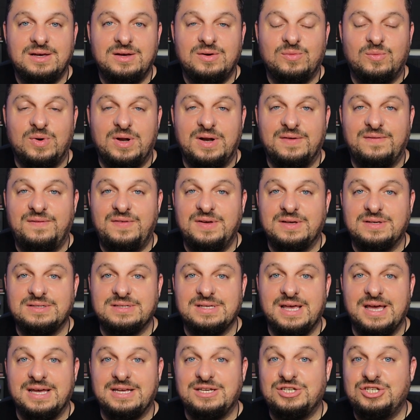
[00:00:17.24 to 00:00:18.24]
when it feels
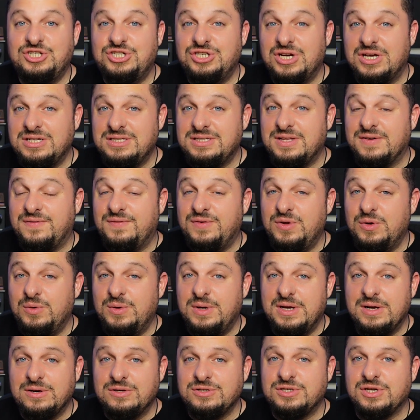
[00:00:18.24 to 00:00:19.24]
like just a few
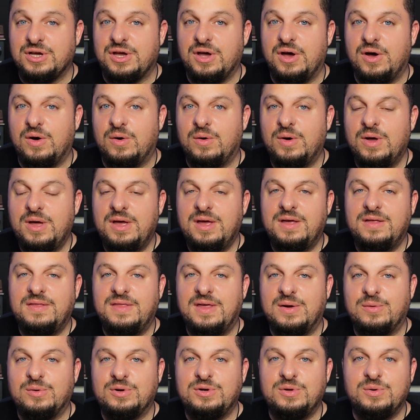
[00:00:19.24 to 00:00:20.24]
years ago,
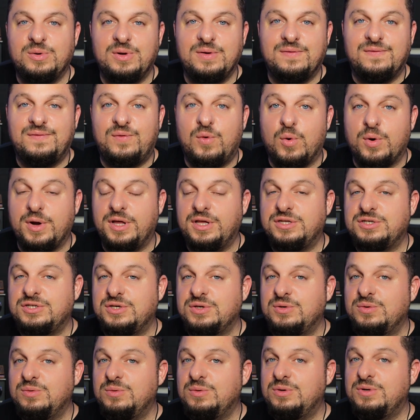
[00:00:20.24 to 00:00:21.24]
they were doing
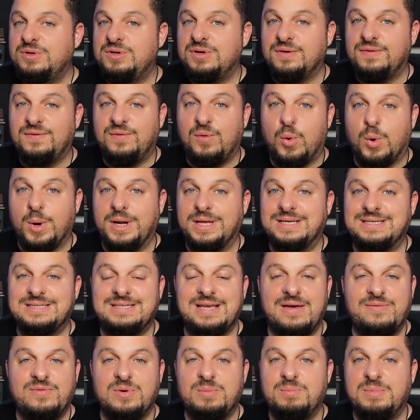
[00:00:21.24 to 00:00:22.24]
42 to
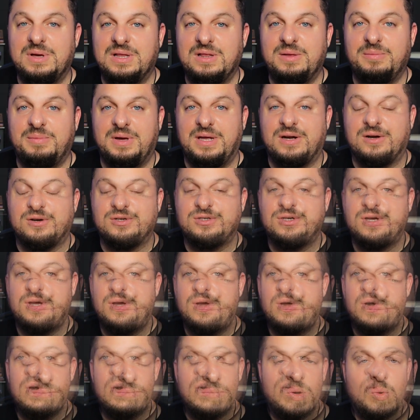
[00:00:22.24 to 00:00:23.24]
47 millimeters.
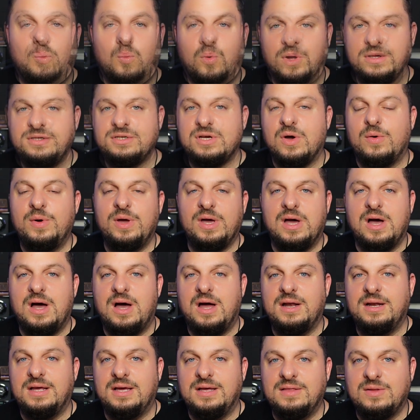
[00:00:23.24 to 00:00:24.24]
What's going
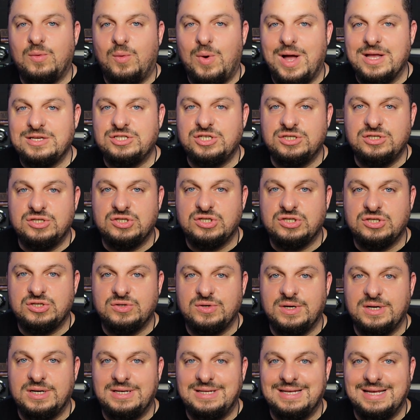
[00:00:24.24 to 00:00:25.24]
on in the watch
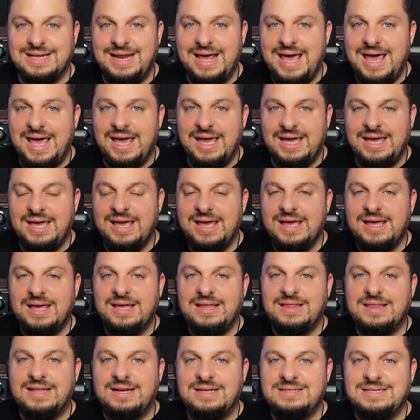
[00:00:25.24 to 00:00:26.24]
industry today
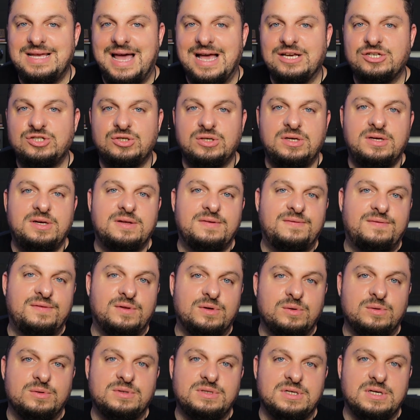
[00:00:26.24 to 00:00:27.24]
that is actually
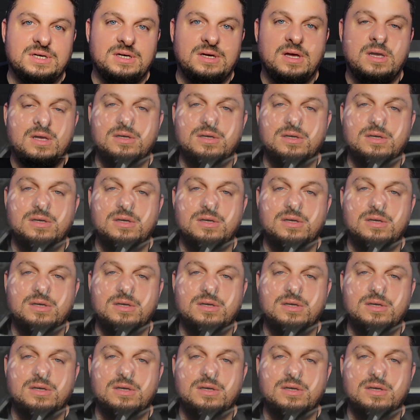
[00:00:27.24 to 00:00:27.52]
influencing